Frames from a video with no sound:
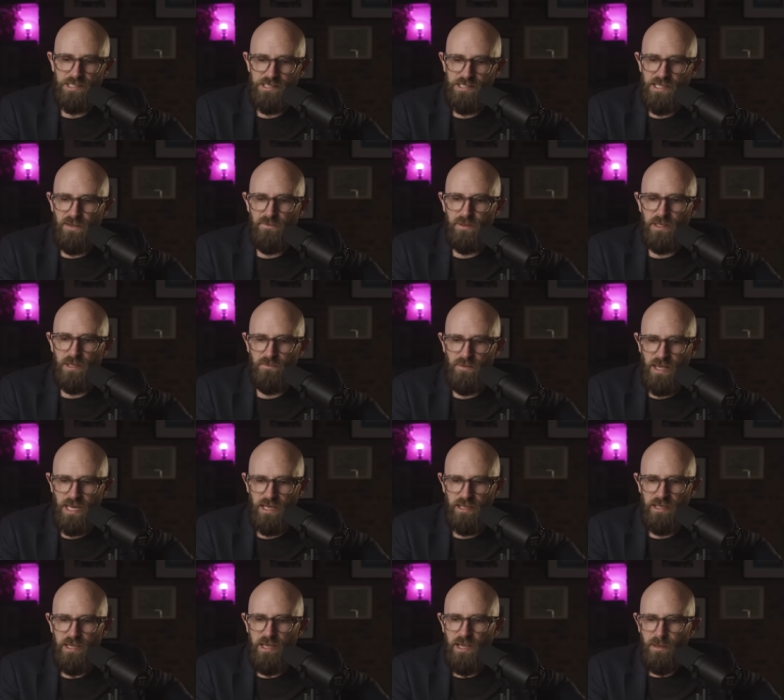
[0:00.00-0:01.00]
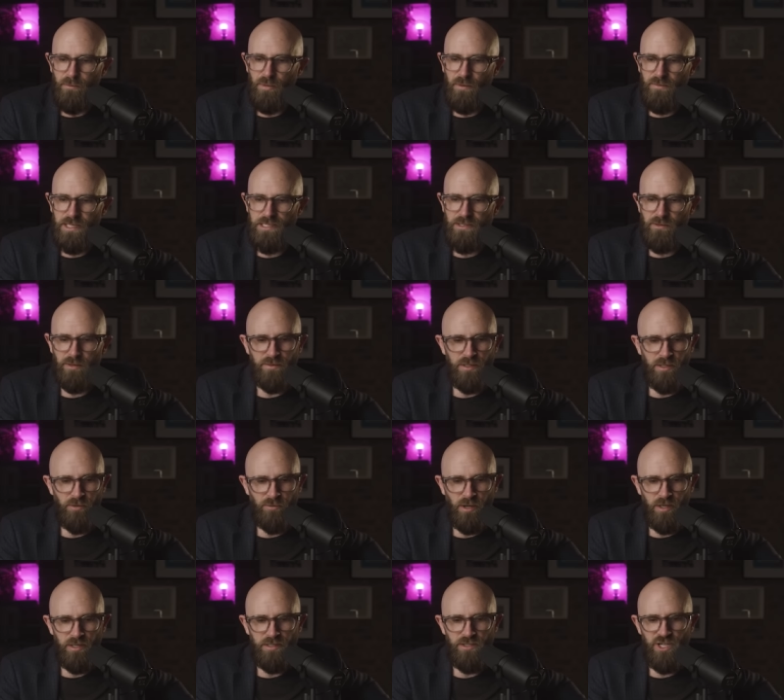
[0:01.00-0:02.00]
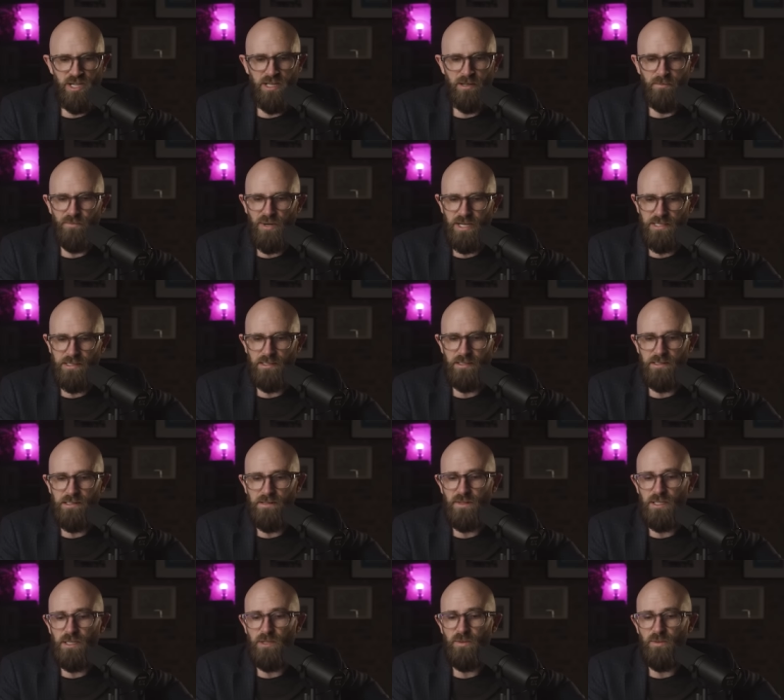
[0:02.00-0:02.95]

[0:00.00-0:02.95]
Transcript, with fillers: Stephen Novella, professor of neurology and president of the